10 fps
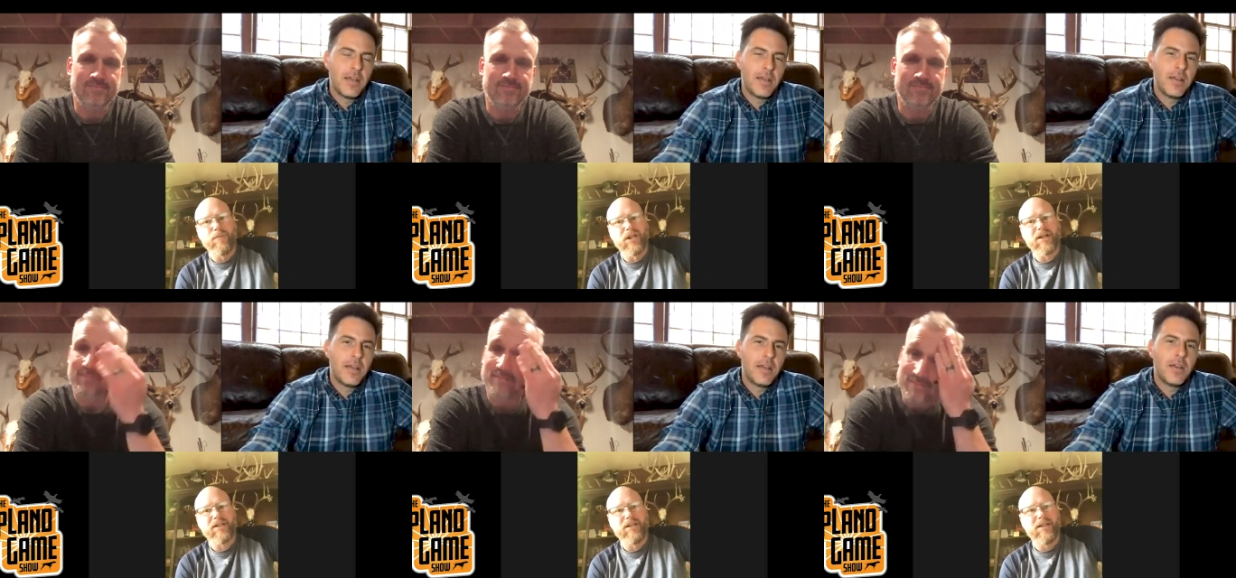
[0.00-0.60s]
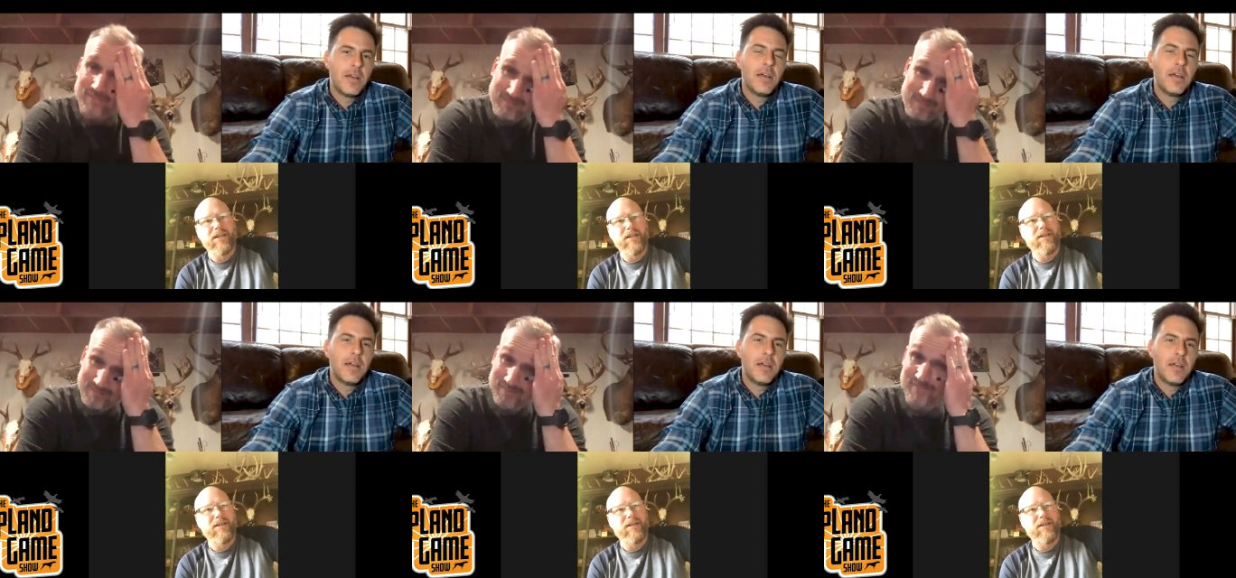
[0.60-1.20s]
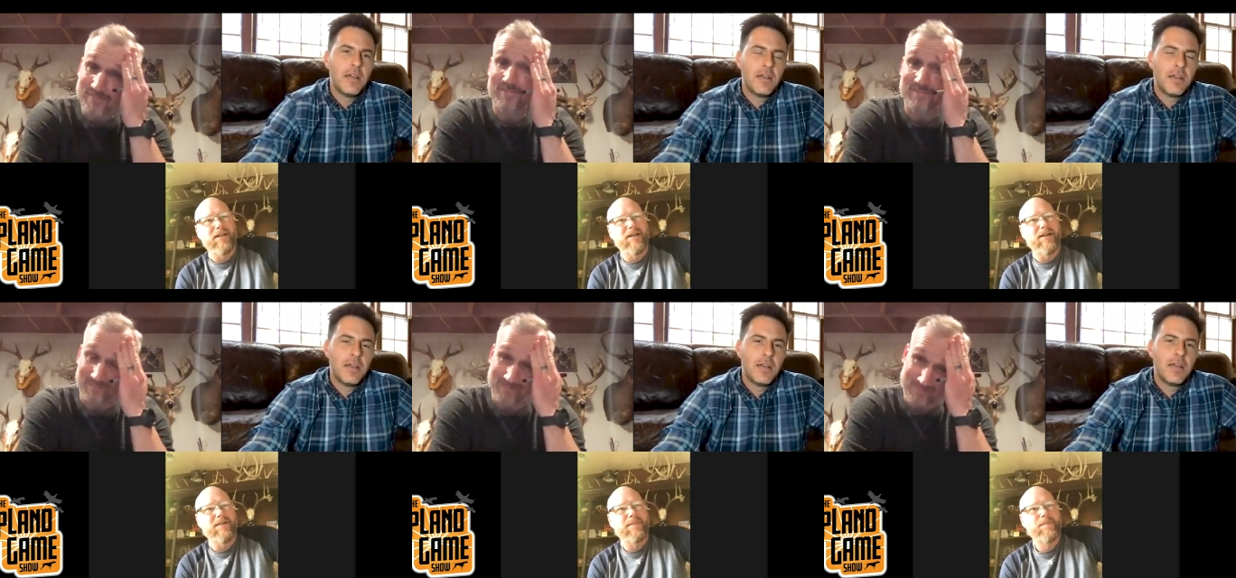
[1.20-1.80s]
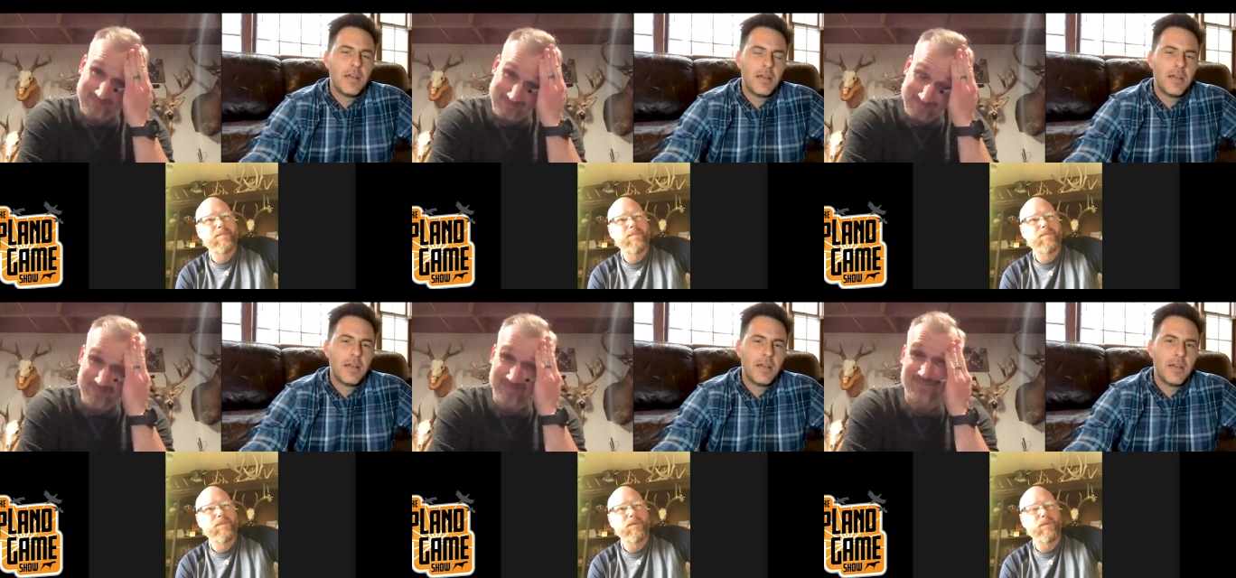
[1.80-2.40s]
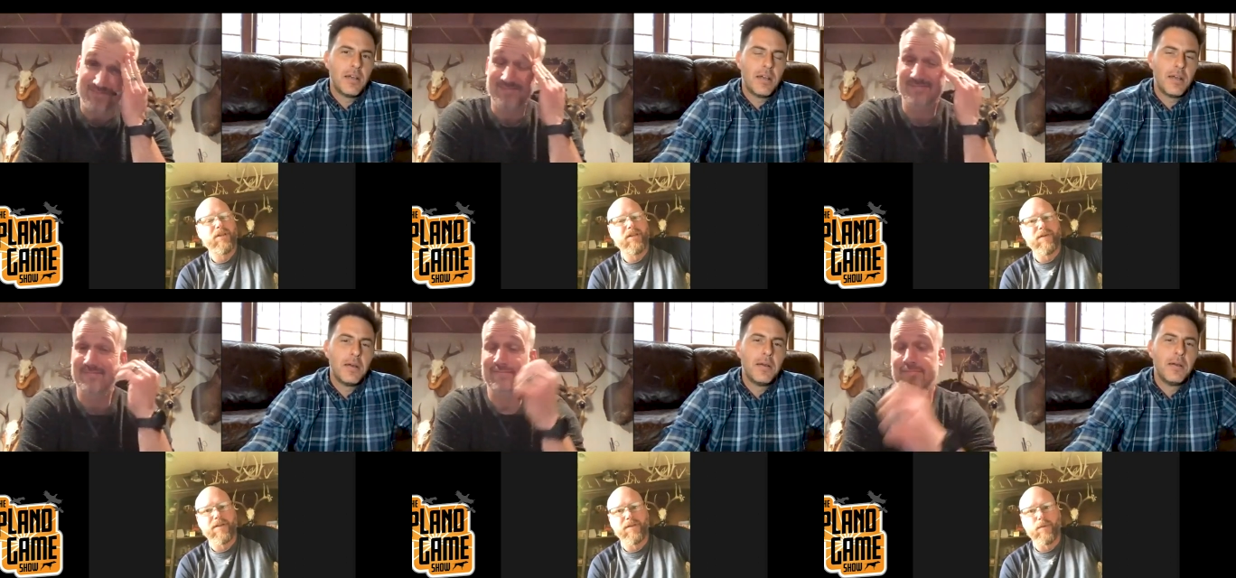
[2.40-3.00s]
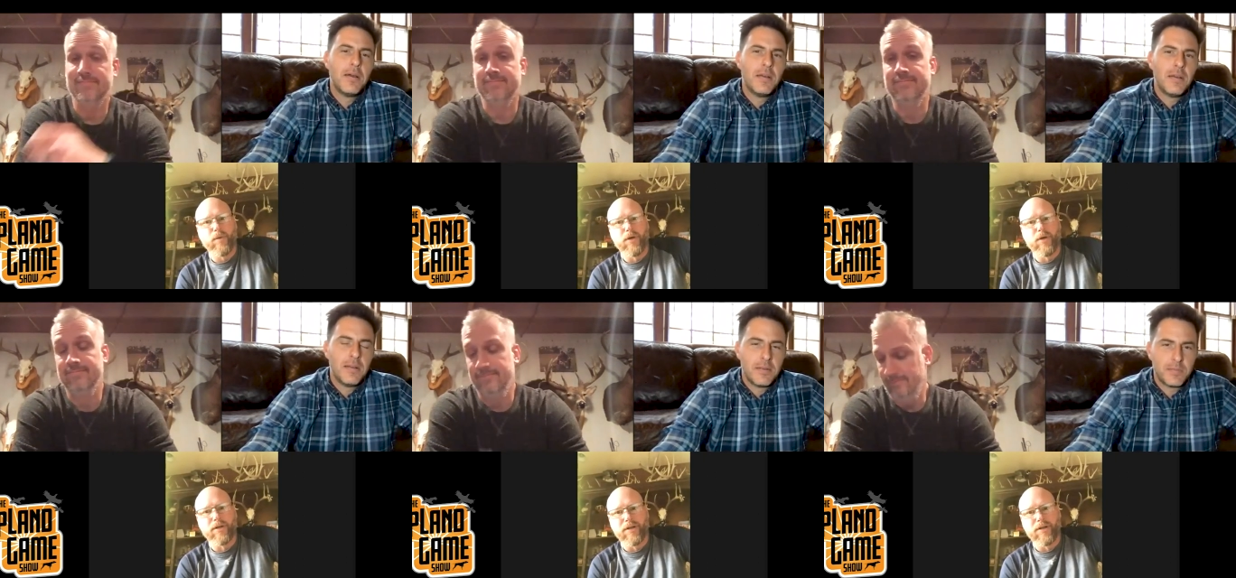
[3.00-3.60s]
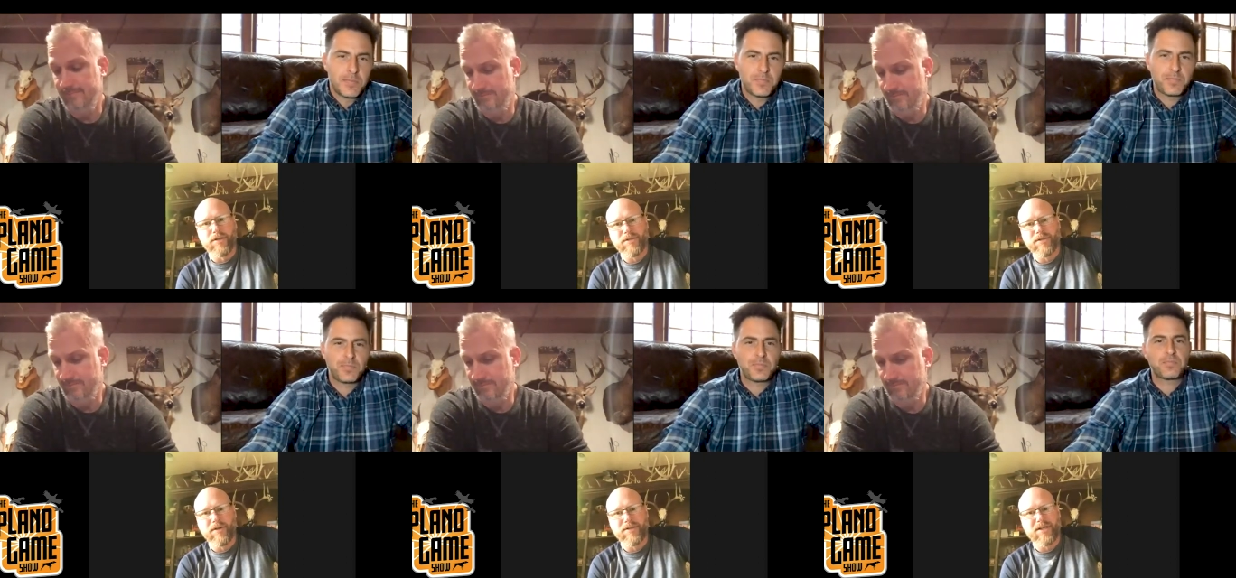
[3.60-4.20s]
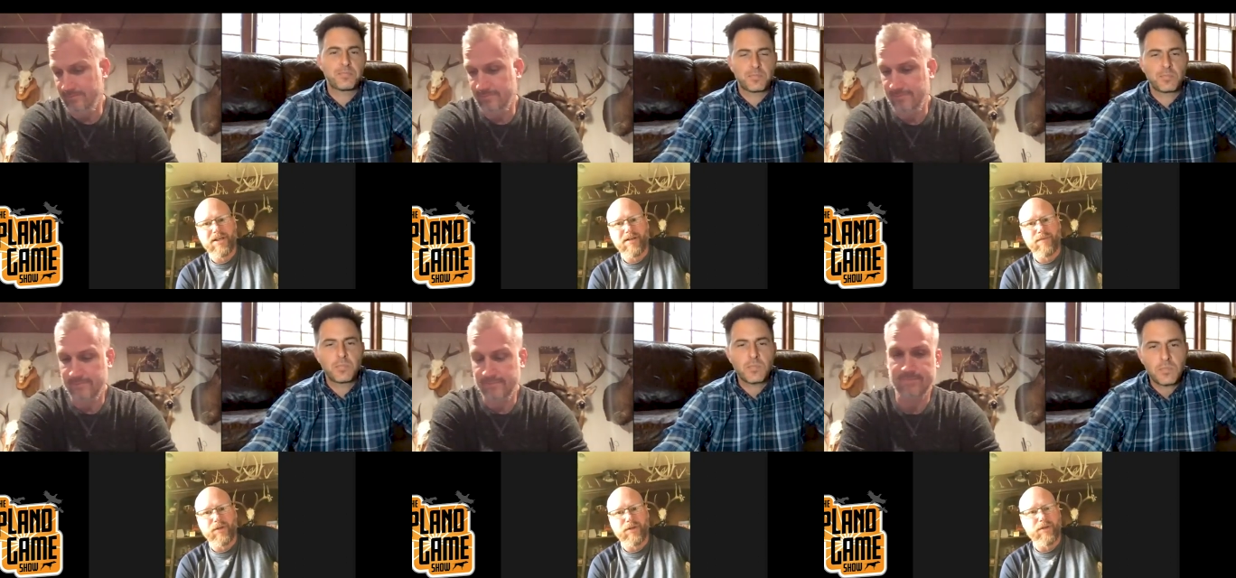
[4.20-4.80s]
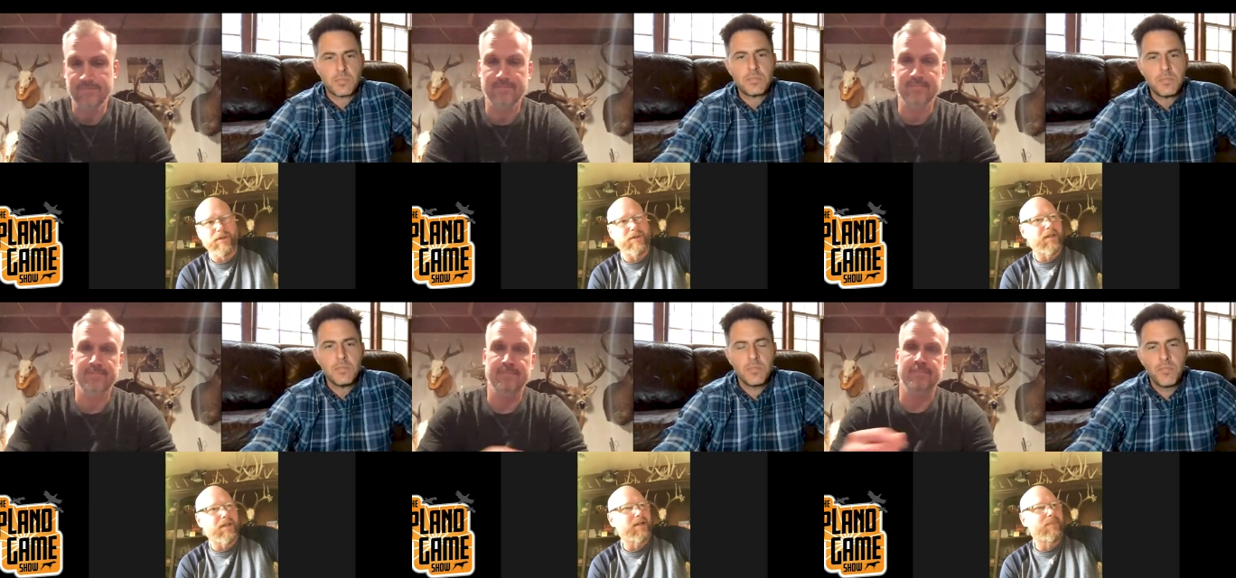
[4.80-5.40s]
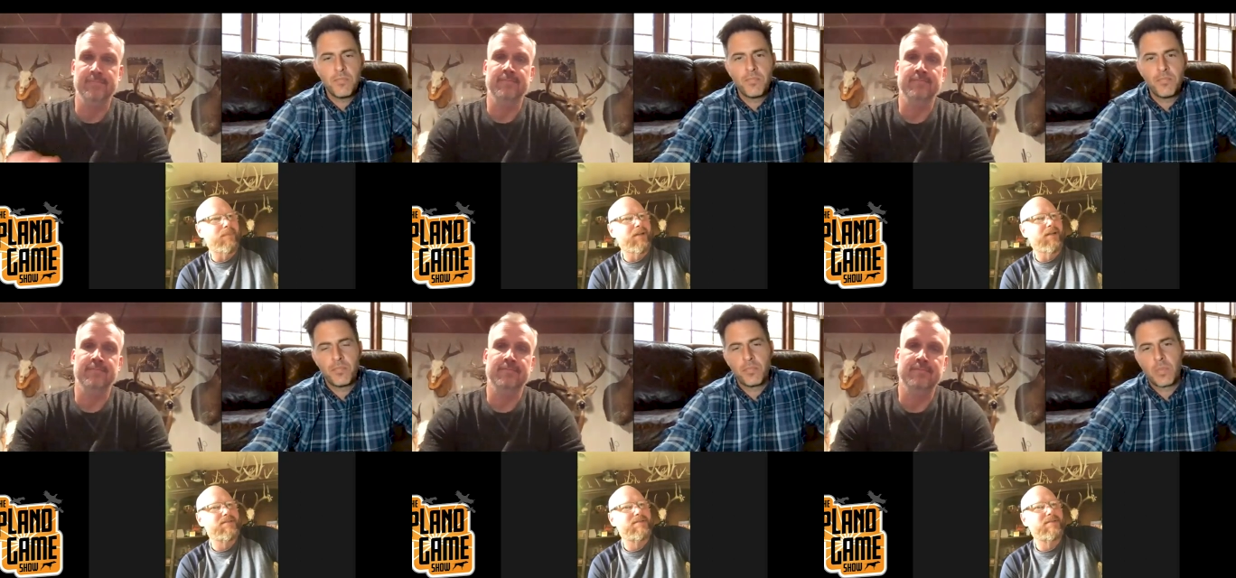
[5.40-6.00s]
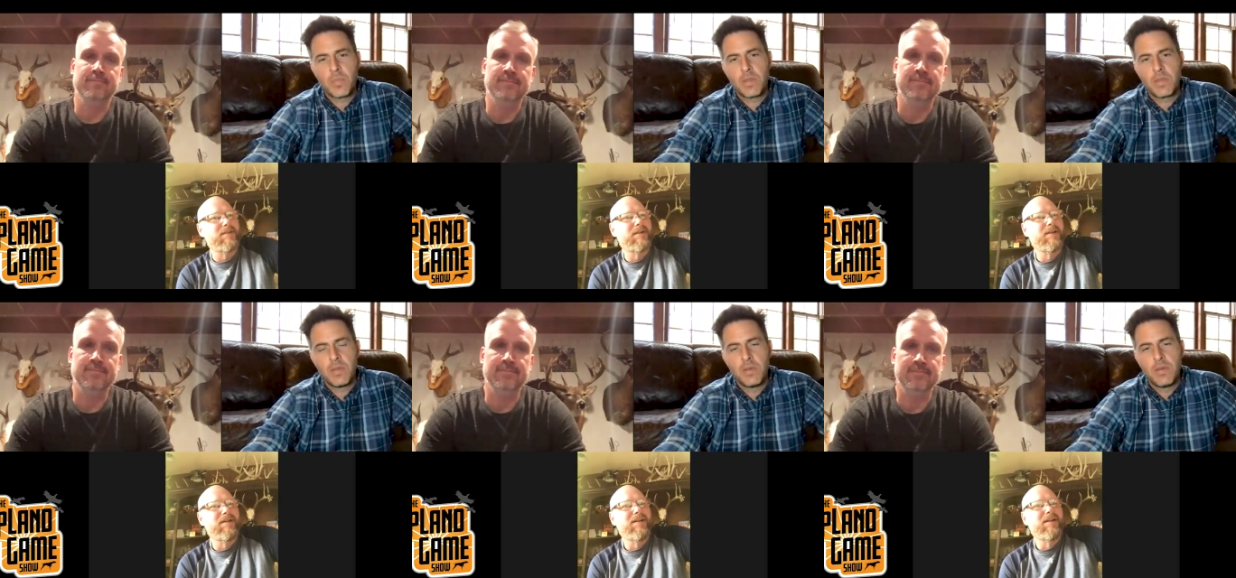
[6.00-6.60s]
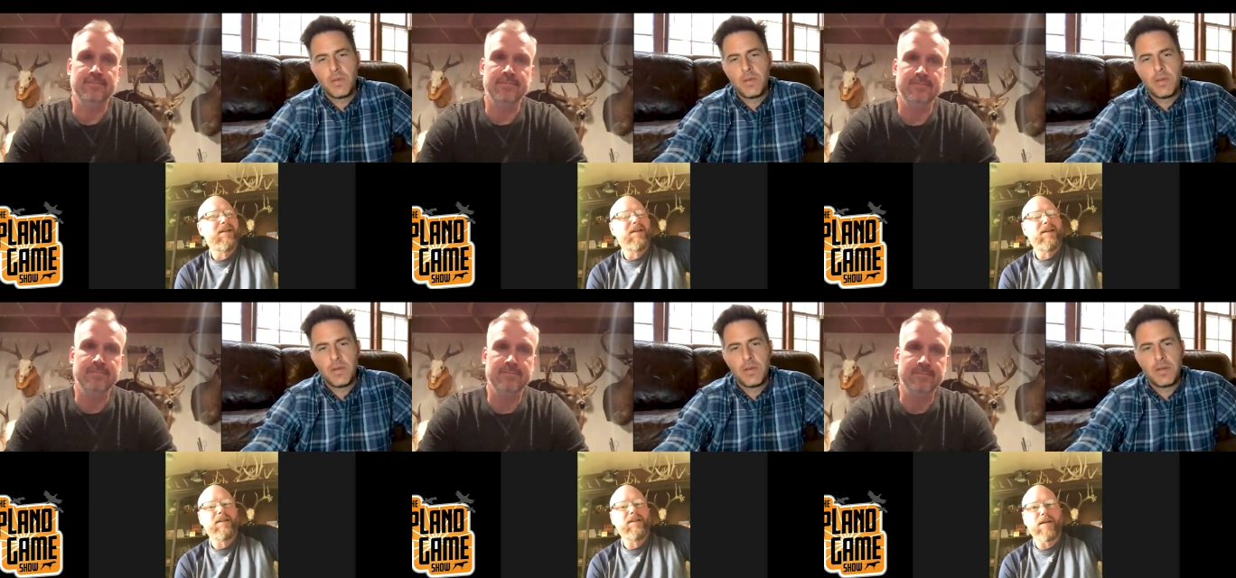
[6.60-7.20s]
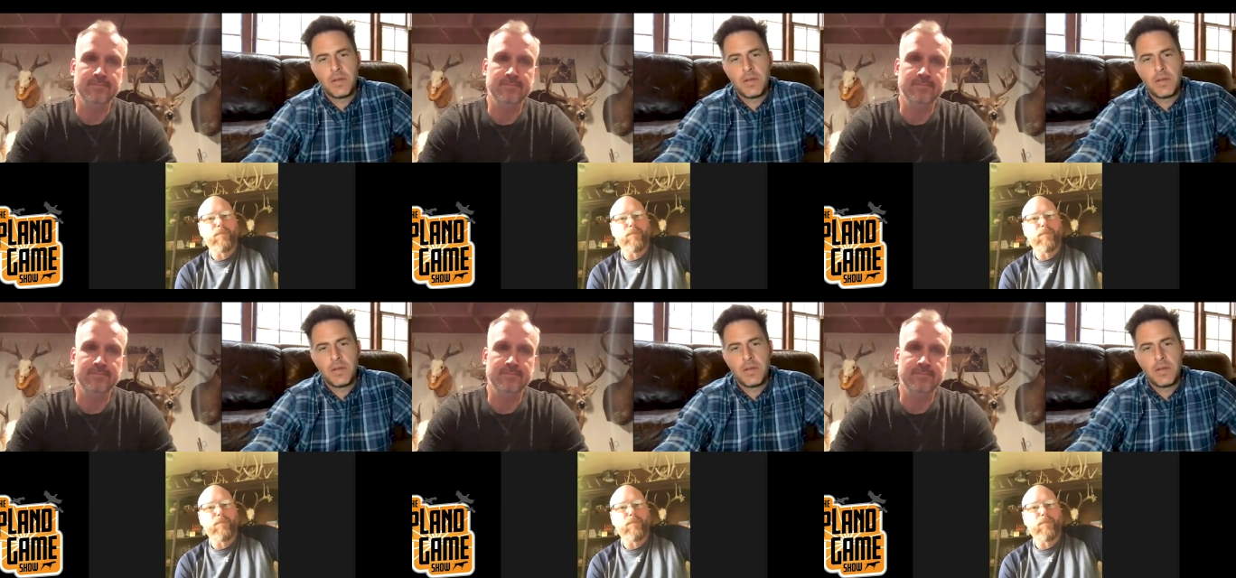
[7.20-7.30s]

Speaker 1: Luckily, uh, we live out in the wilderness, so it's kind of a good thing. I mean, it's a lot more time